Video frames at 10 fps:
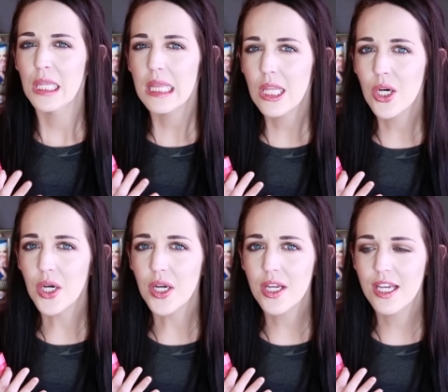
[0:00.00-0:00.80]

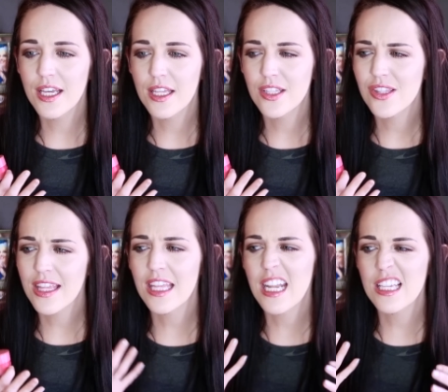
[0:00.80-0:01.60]
look,
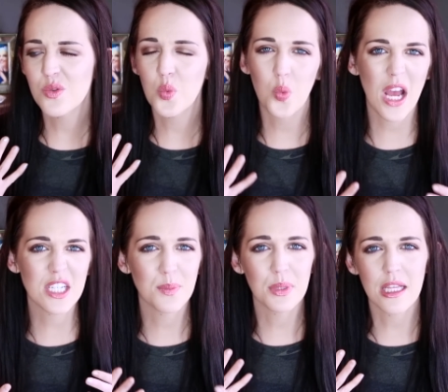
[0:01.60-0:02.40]
like a nice
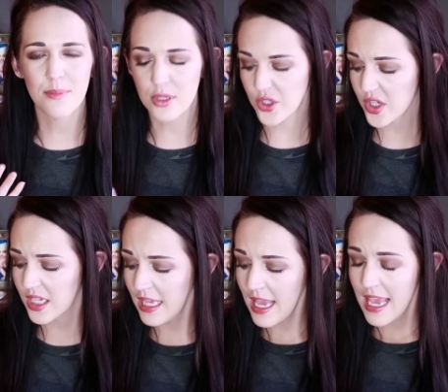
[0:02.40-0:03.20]
wet plump
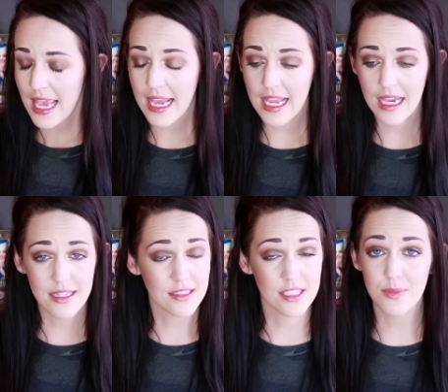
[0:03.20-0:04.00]
look.
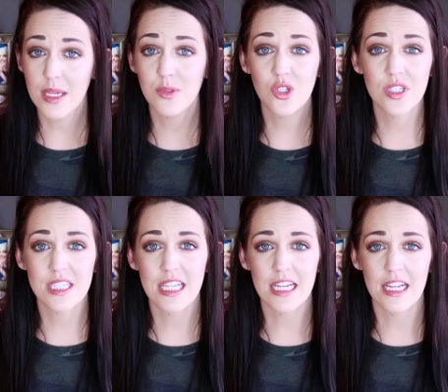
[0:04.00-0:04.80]
And sometimes you
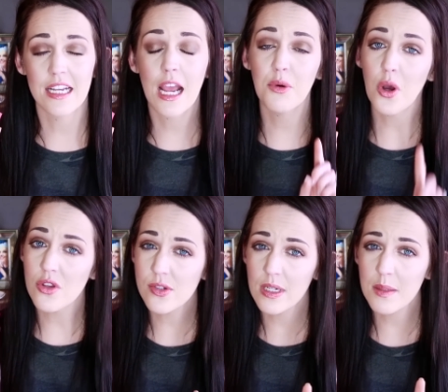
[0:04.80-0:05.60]
just need it. I would
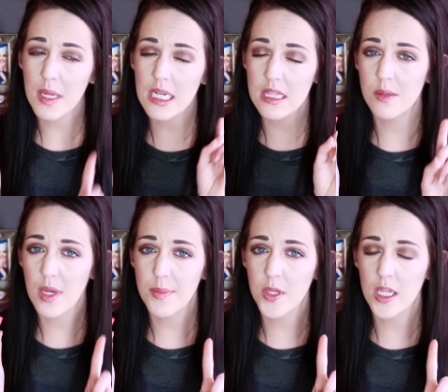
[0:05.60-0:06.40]
also recommend the
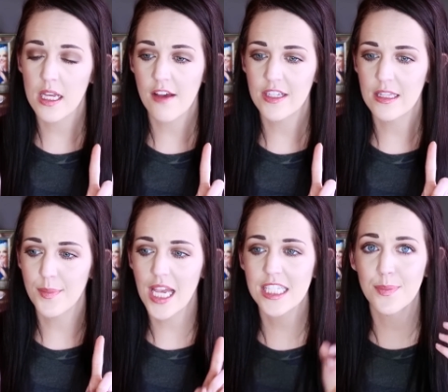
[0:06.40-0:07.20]
Bite Beauty Agave Lip
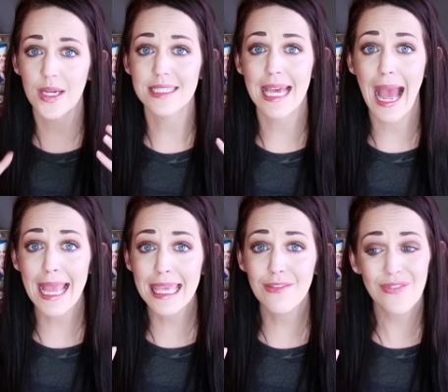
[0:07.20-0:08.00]
Mask, but
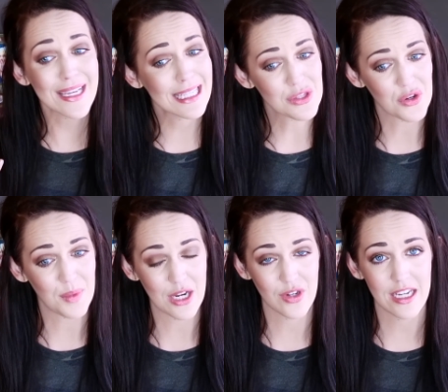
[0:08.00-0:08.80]
I can't find either of
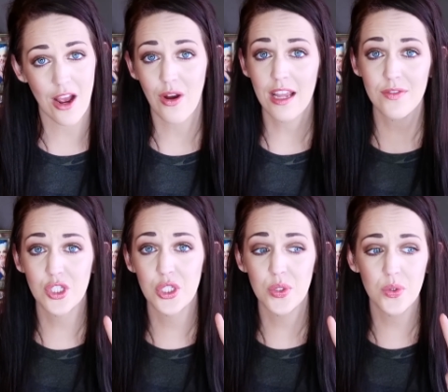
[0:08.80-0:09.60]
mine right now. I have
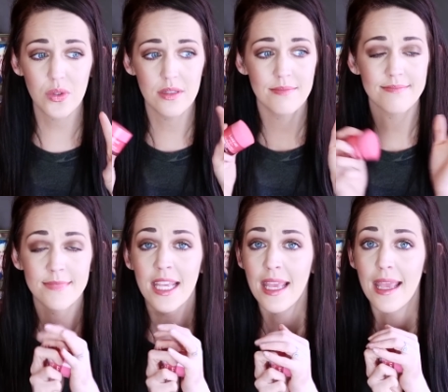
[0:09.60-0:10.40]
two
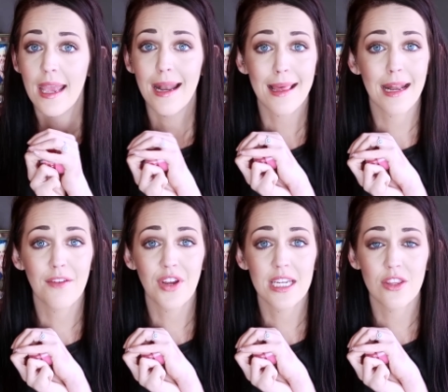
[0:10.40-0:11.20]
and I
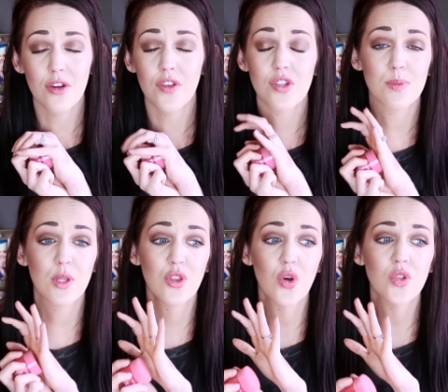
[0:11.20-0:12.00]
cannot find either of those,
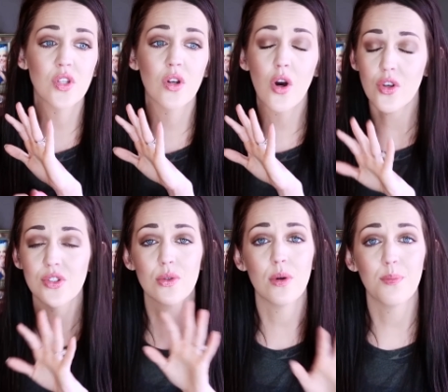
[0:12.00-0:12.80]
but those are
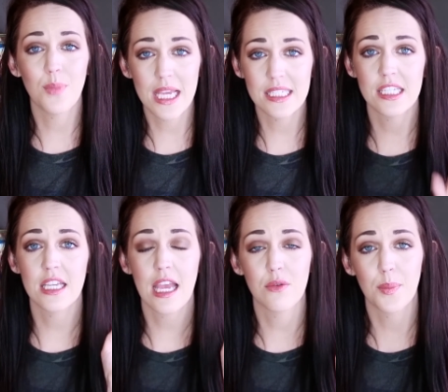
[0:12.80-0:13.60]
also
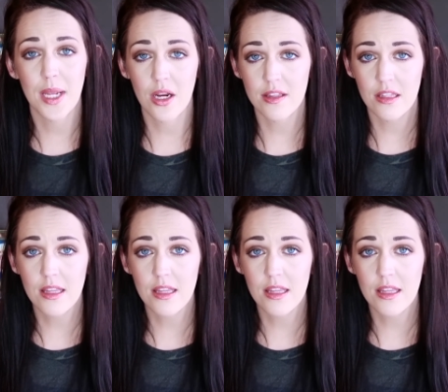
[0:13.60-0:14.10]
amazing at repairing